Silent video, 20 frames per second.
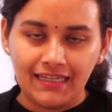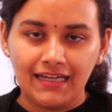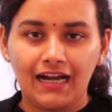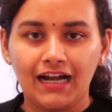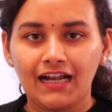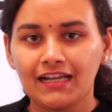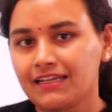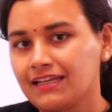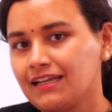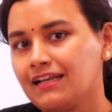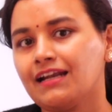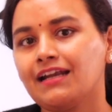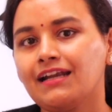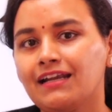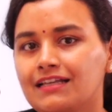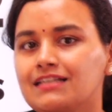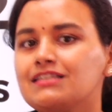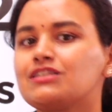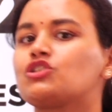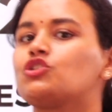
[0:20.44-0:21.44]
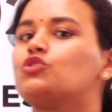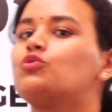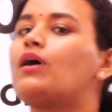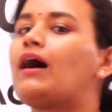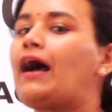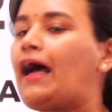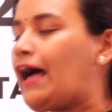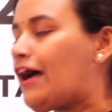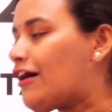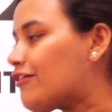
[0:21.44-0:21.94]
Until and unless you
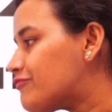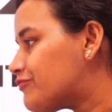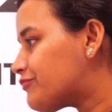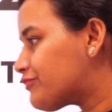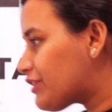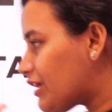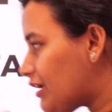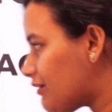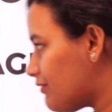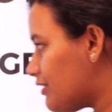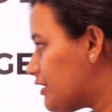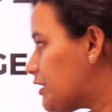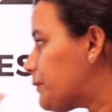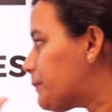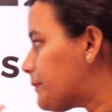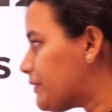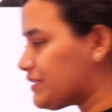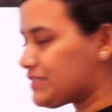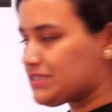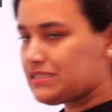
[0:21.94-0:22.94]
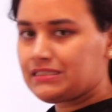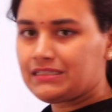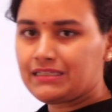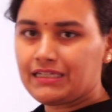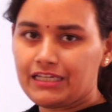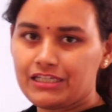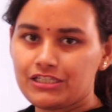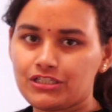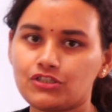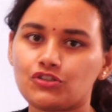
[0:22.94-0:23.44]
have covered
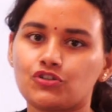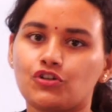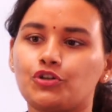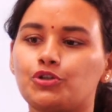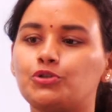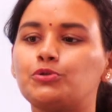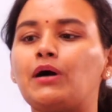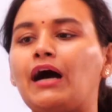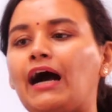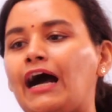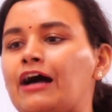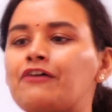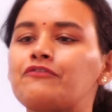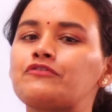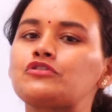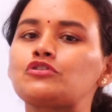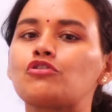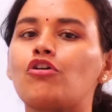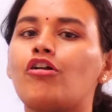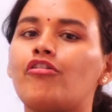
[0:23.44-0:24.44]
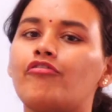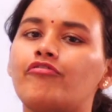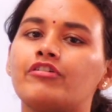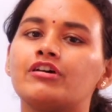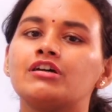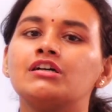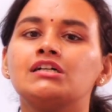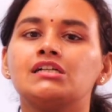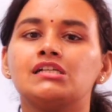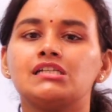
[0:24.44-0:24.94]
percentages, or you have solved
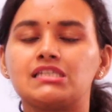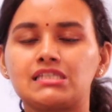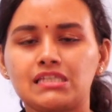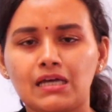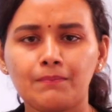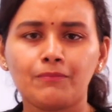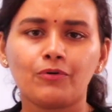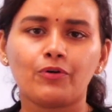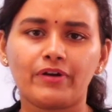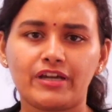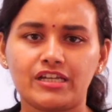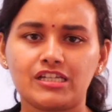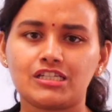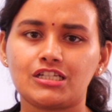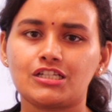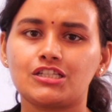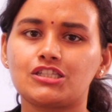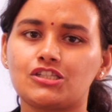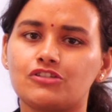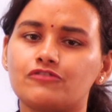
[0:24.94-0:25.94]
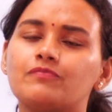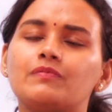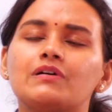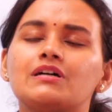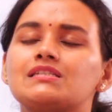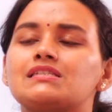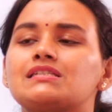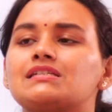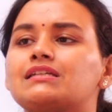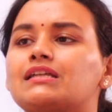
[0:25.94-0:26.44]
some questions of
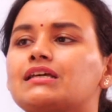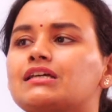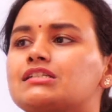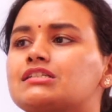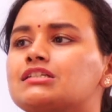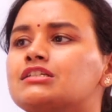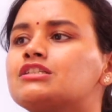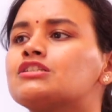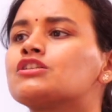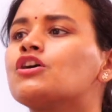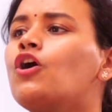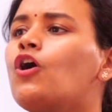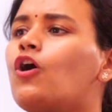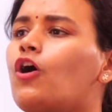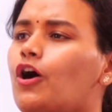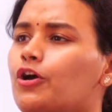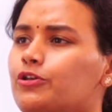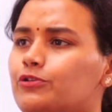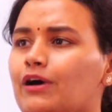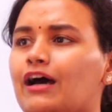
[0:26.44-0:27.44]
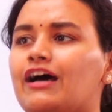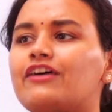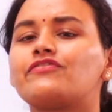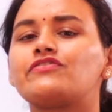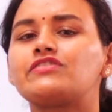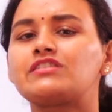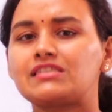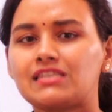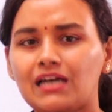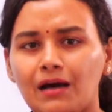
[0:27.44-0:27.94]
percentages, or you have
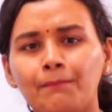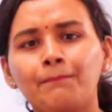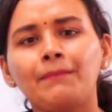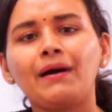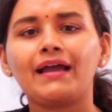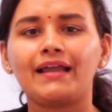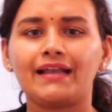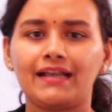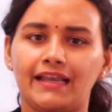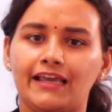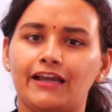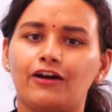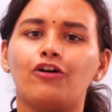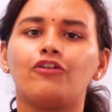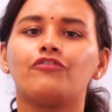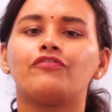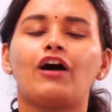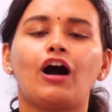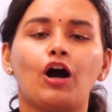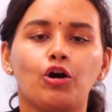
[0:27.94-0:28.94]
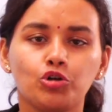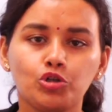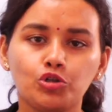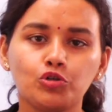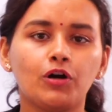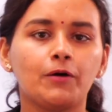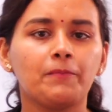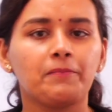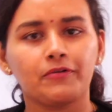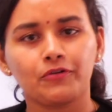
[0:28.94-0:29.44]
some idea of how to
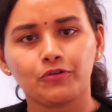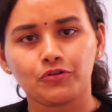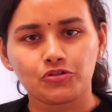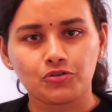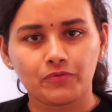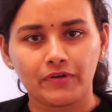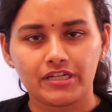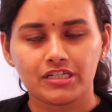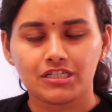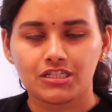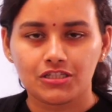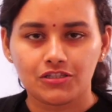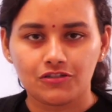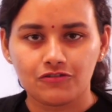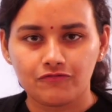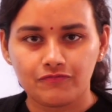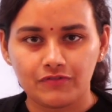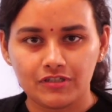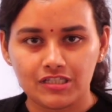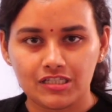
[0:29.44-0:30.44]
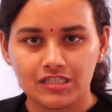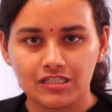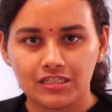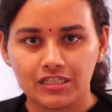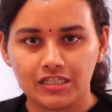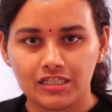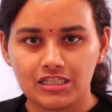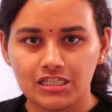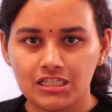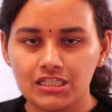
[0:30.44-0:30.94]
approach questions of
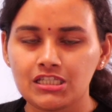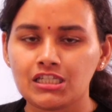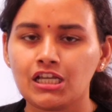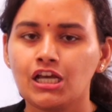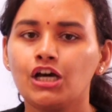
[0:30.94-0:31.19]
percentages,